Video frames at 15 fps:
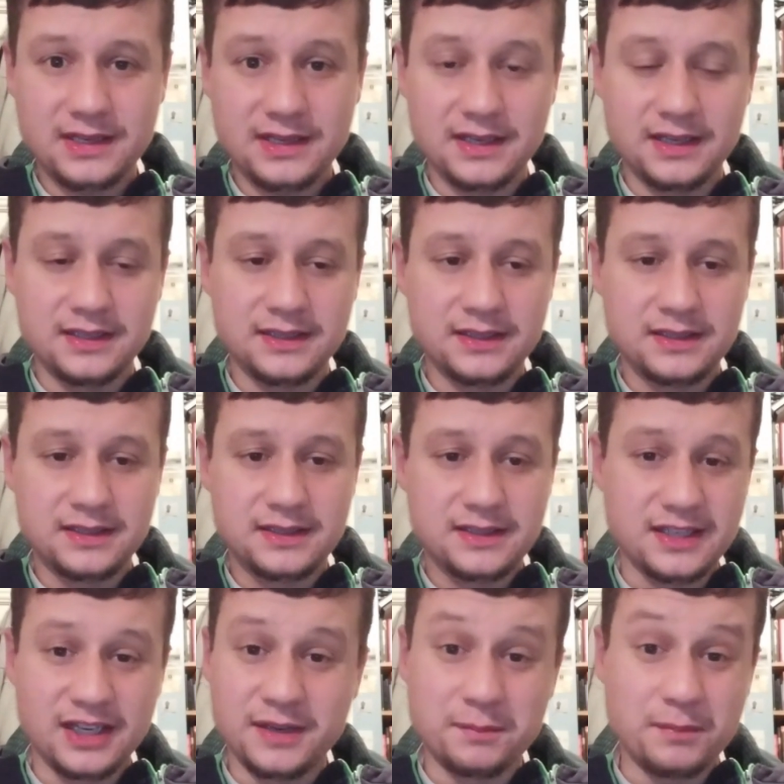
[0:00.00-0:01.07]
And
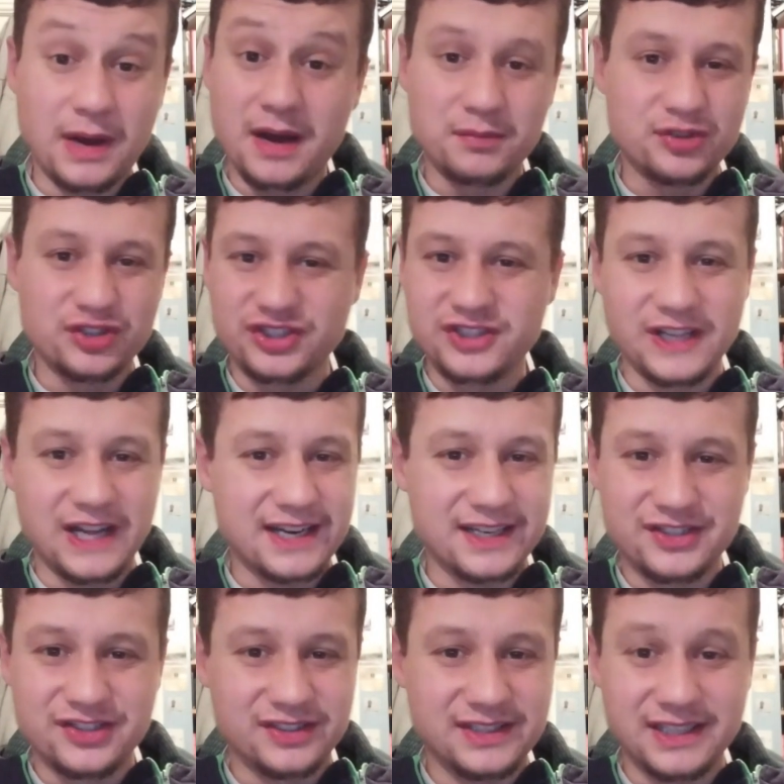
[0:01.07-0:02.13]
um, I'm just glad it
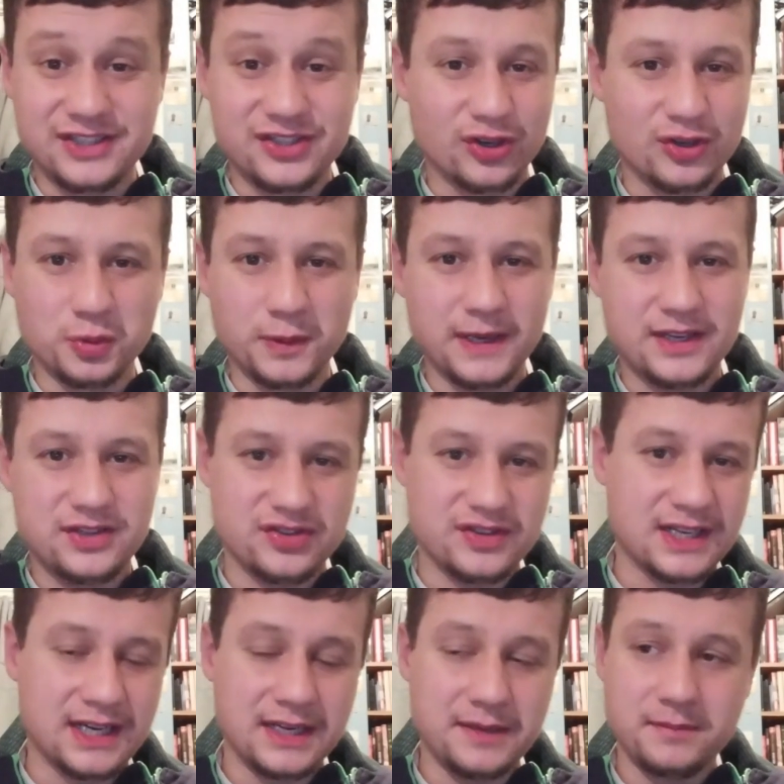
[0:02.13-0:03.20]
do, it's not going extra
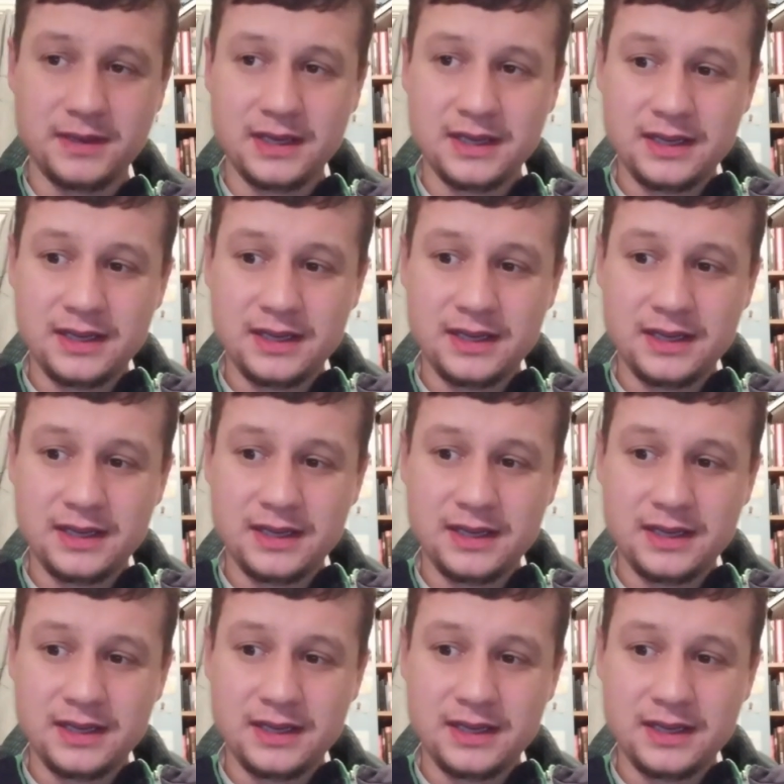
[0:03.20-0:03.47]
time.